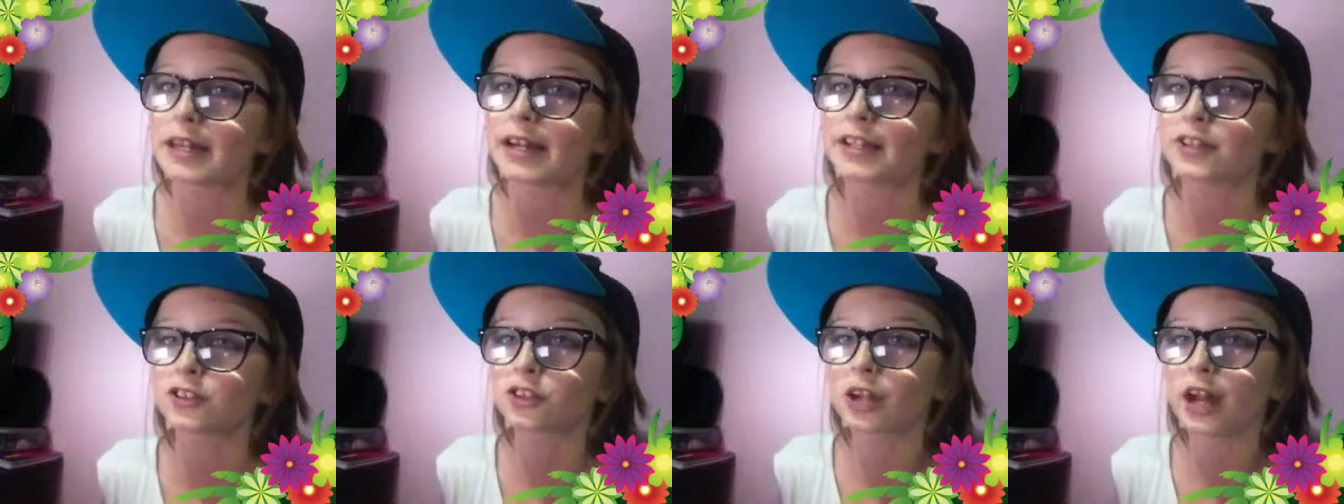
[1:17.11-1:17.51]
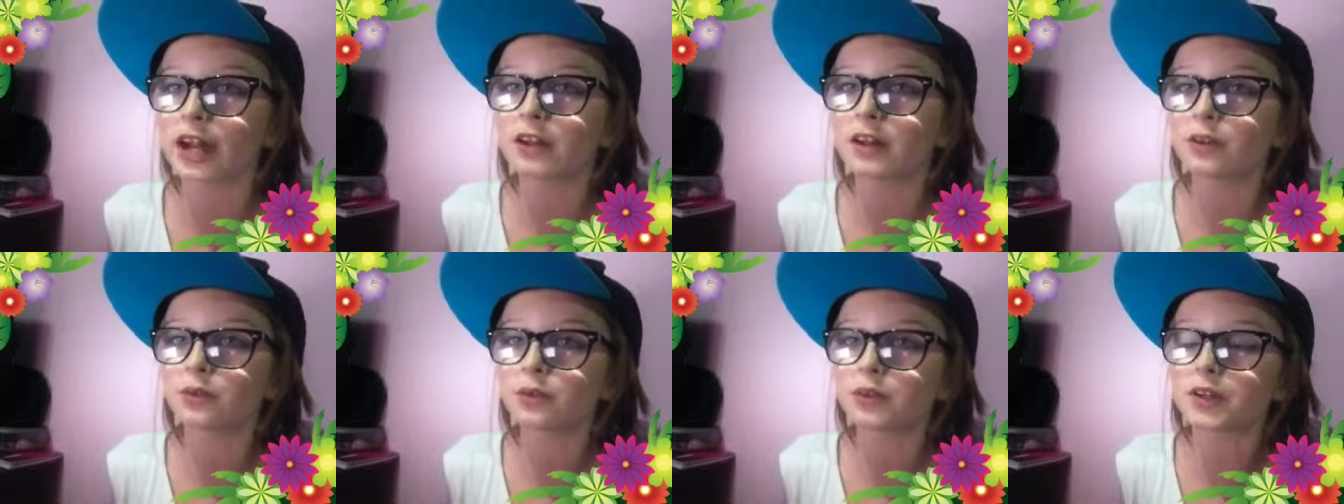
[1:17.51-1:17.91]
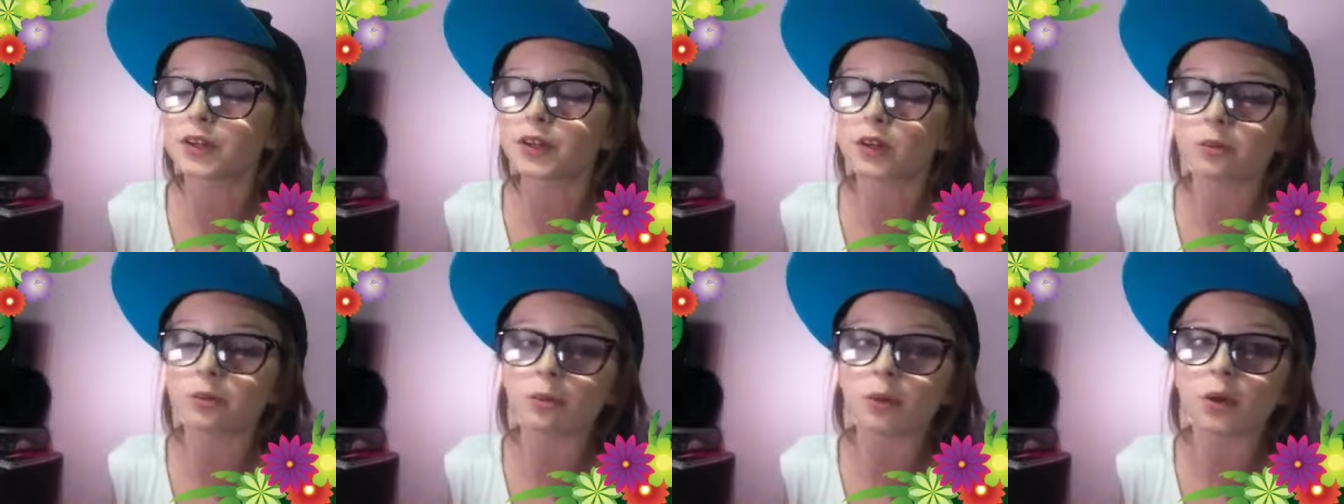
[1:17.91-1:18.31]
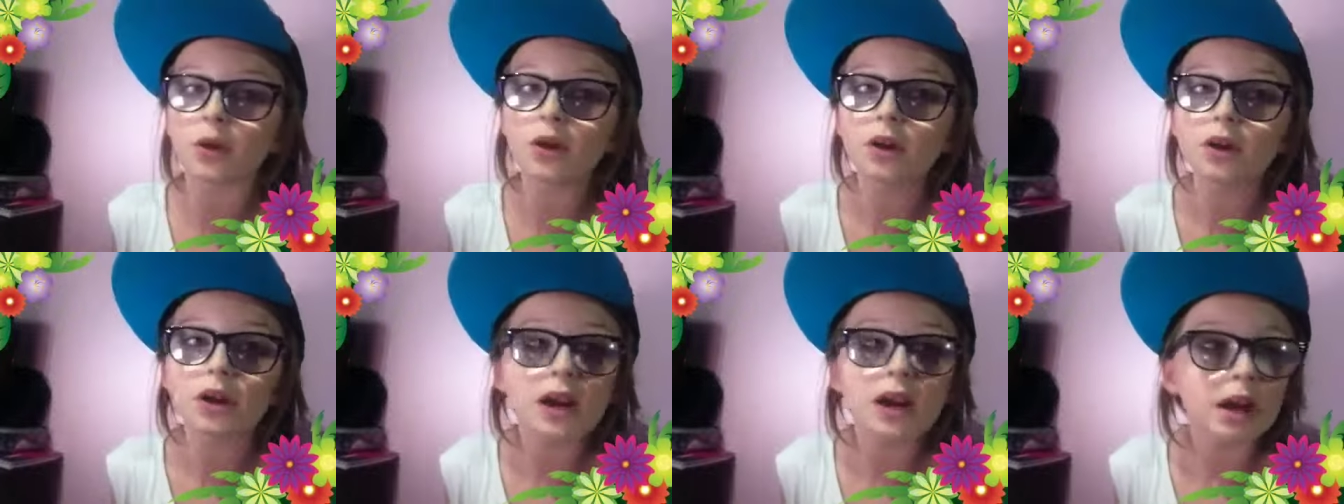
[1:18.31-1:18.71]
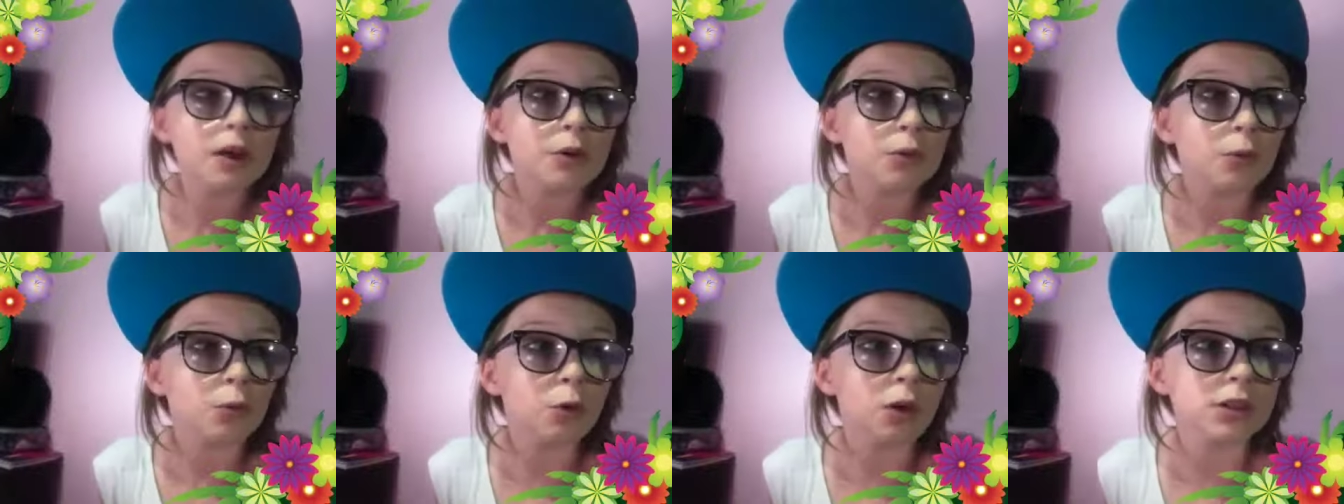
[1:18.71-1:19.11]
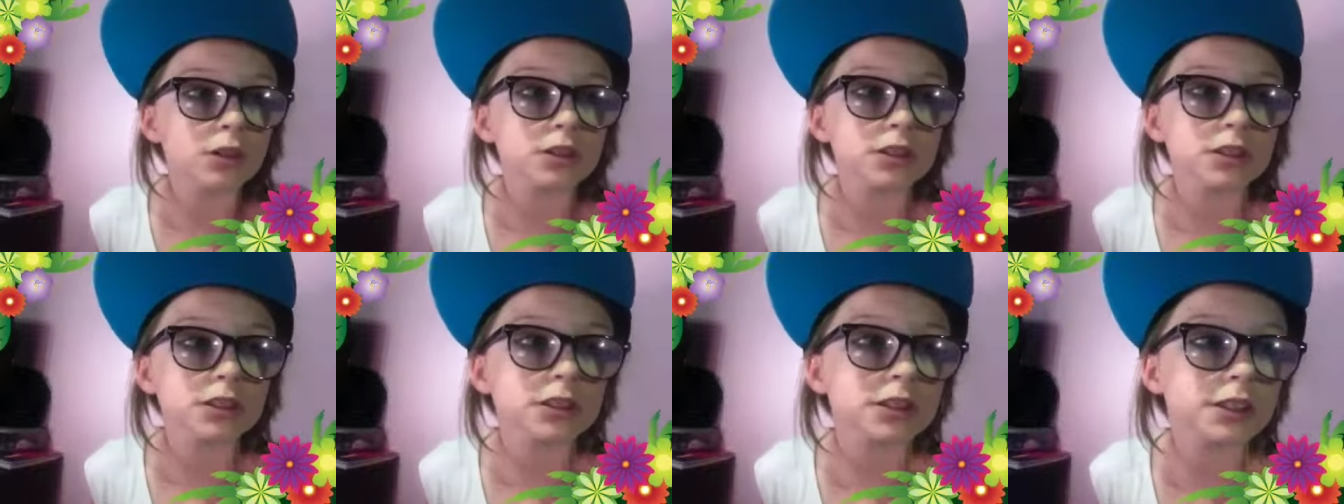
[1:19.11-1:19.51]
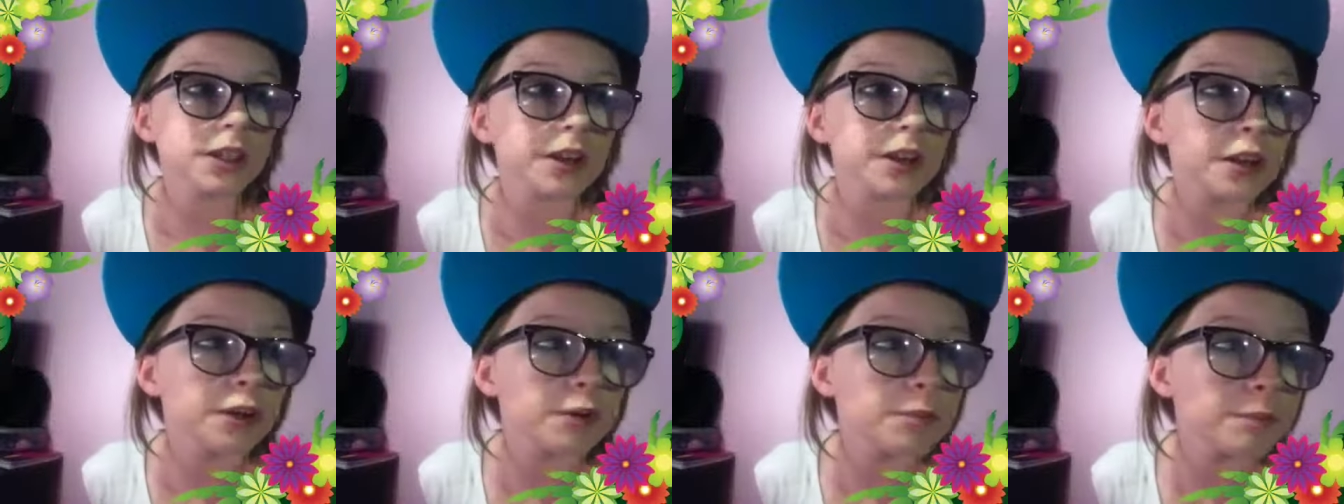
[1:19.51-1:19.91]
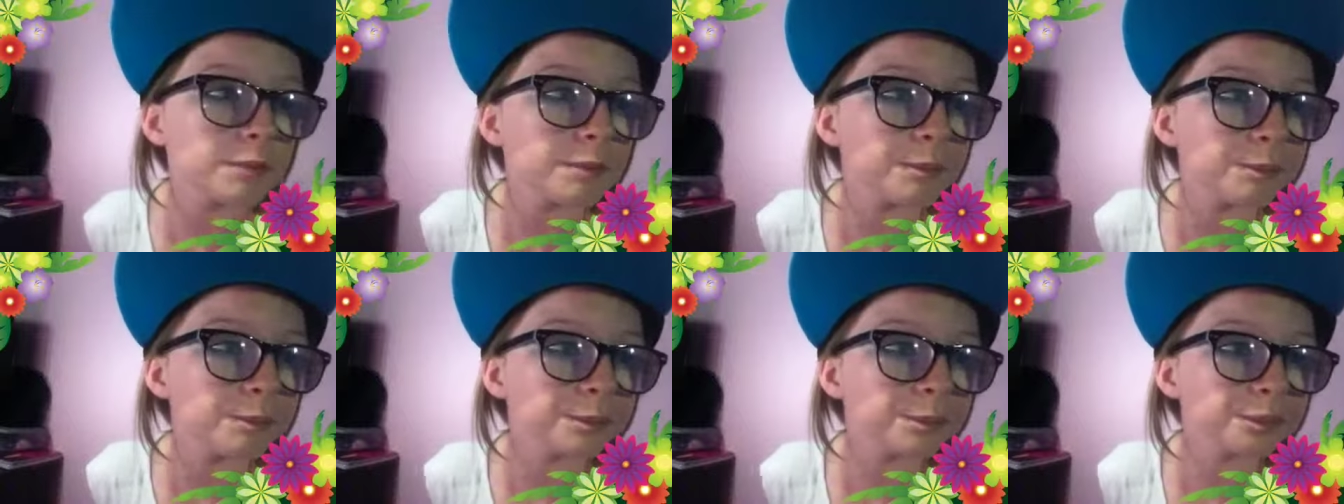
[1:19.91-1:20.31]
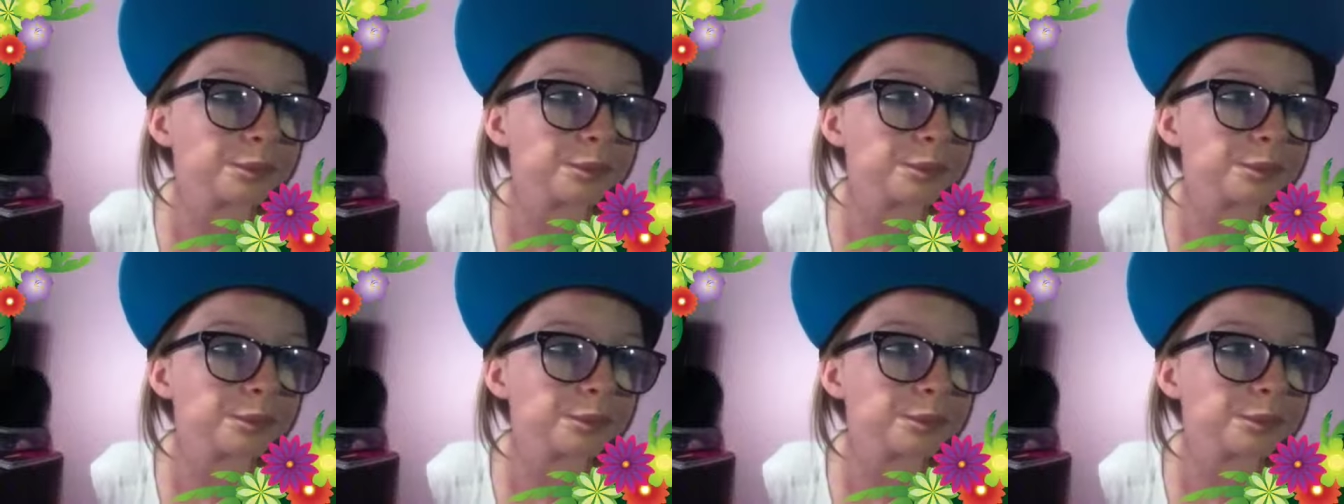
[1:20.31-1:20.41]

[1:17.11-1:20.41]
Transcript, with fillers: I I ain't tried nothing new, but once um